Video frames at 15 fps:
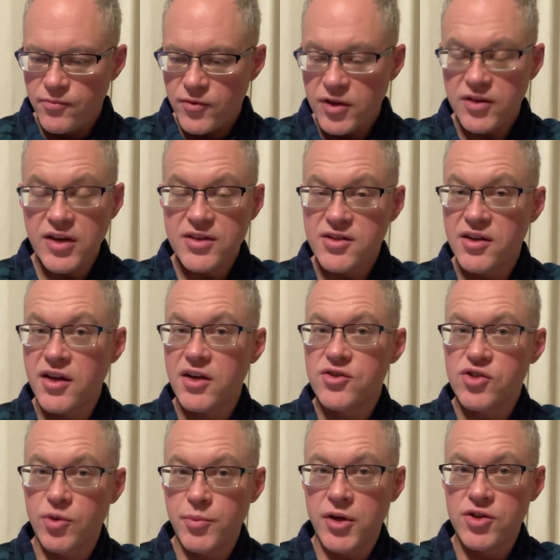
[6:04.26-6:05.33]
That that's an
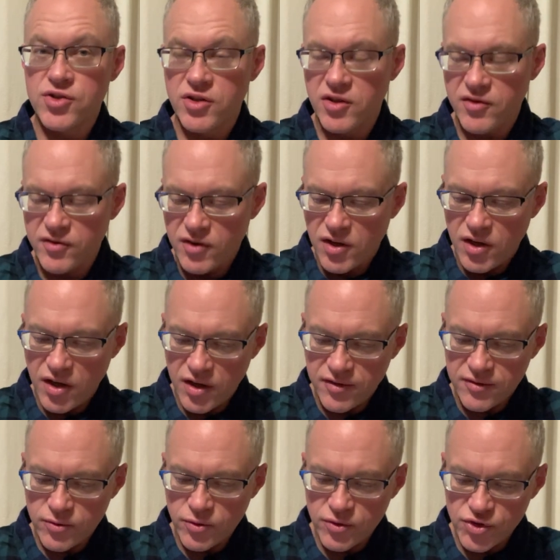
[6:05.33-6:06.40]
exclamation of,
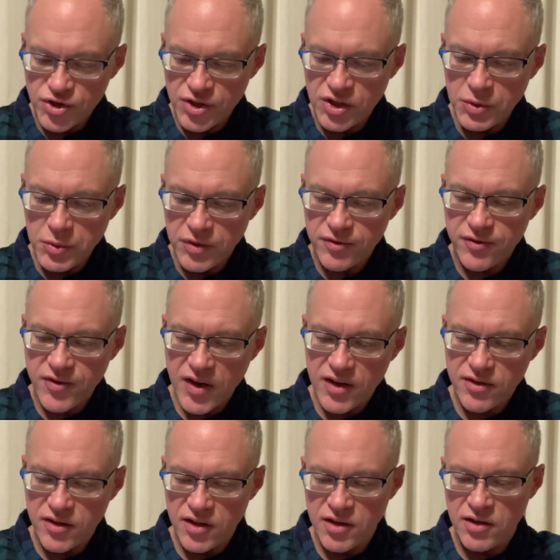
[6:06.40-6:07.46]
of genuine
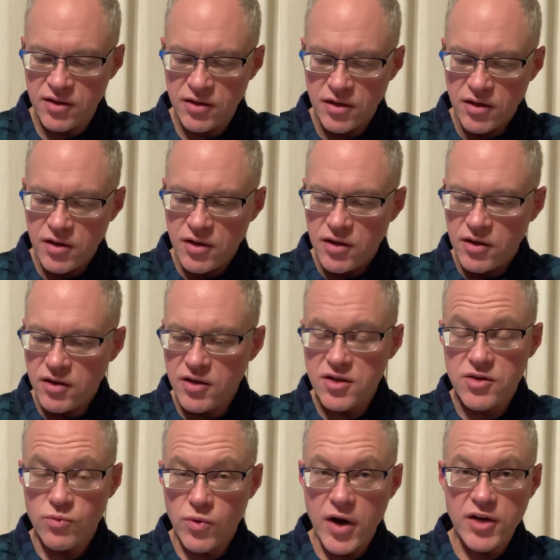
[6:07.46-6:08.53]
faith in
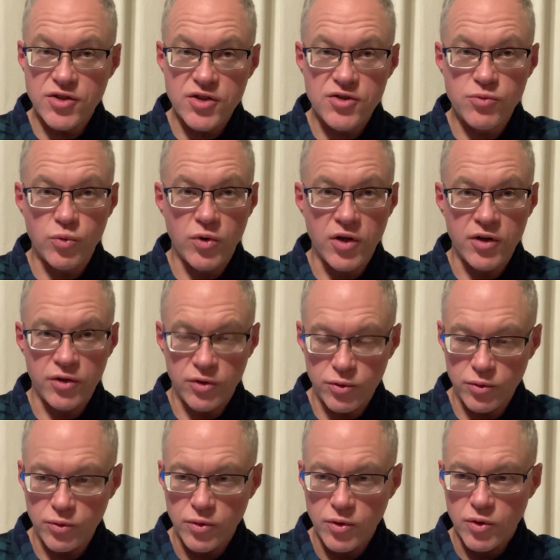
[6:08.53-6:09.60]
this righteous one
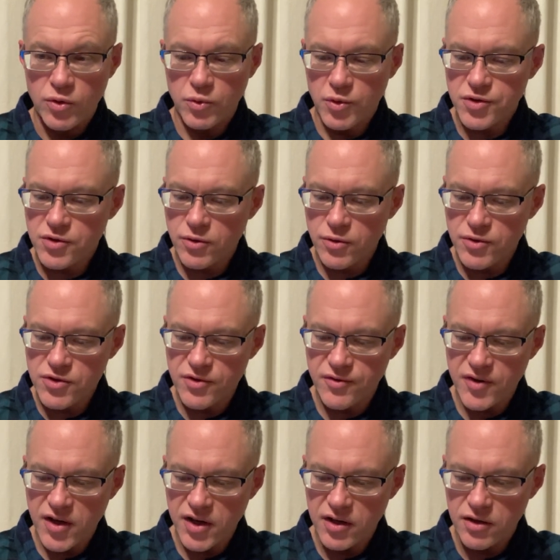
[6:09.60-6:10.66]
who was
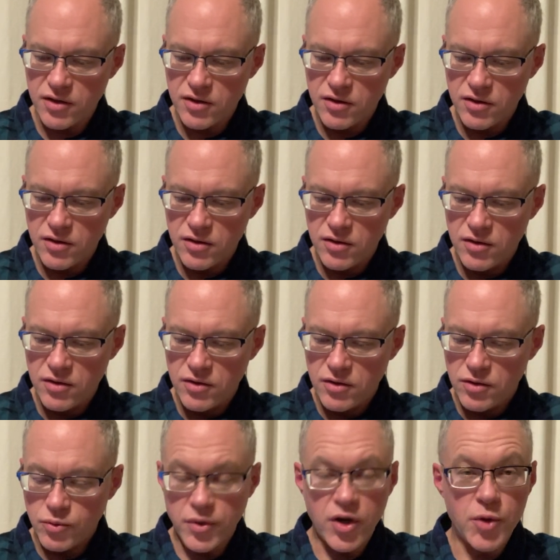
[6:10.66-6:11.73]
crucified.
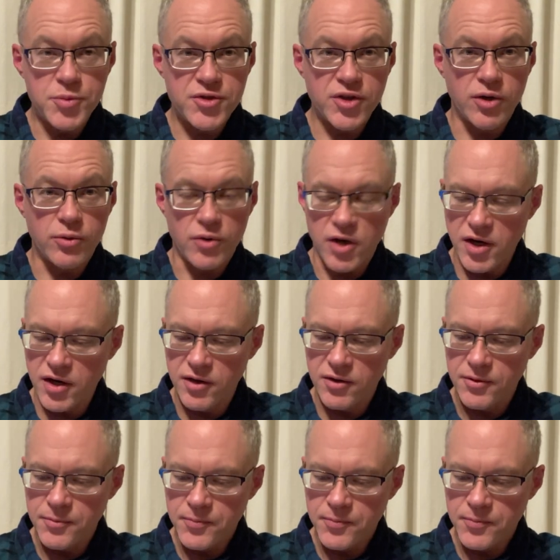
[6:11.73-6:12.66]
We hope so, right?